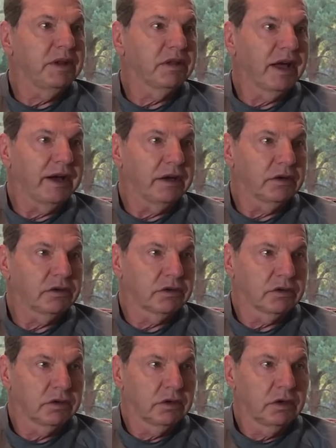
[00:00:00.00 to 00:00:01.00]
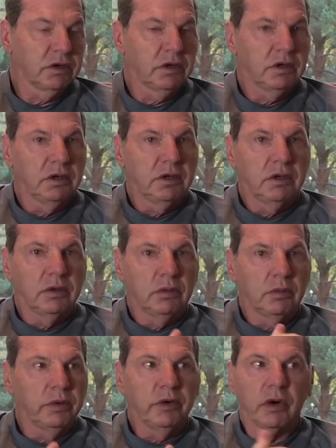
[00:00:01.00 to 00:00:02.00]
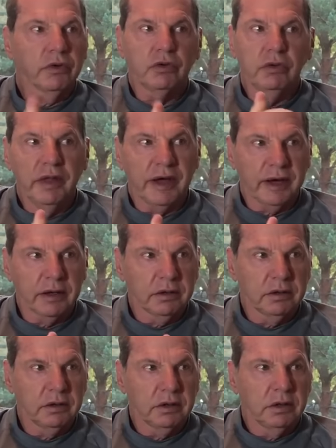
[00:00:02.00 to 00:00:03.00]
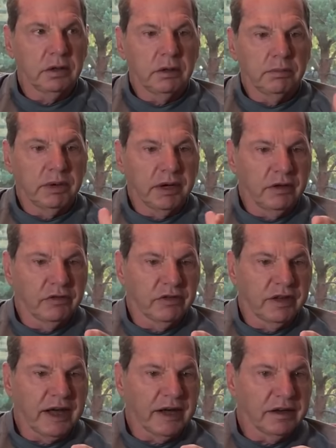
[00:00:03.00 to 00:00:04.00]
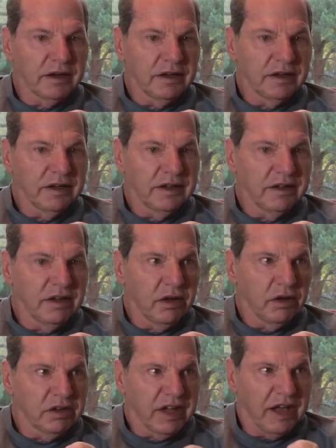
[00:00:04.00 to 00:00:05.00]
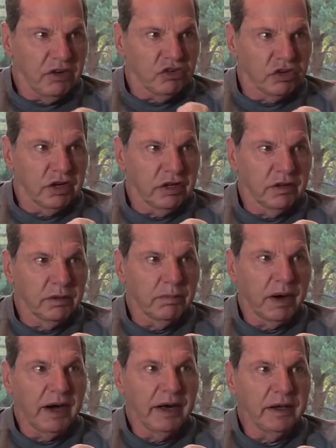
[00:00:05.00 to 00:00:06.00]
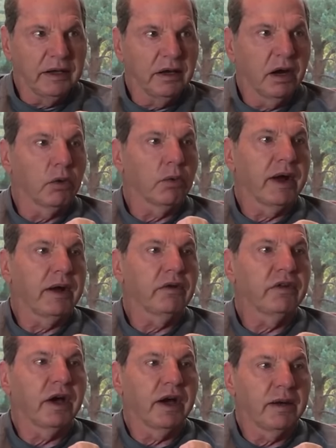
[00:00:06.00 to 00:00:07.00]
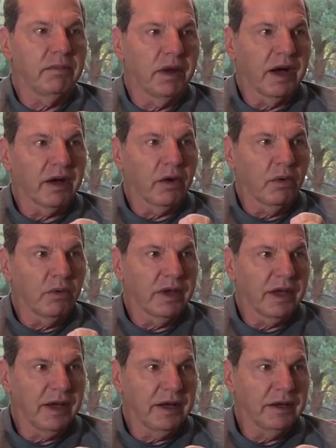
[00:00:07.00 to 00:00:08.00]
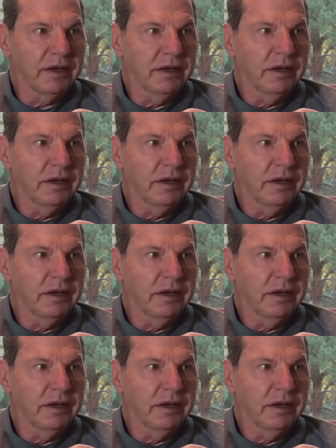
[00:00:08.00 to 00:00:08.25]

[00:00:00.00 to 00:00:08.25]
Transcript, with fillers: liked. We all do that, but it's that tension in the body around I'm not okay,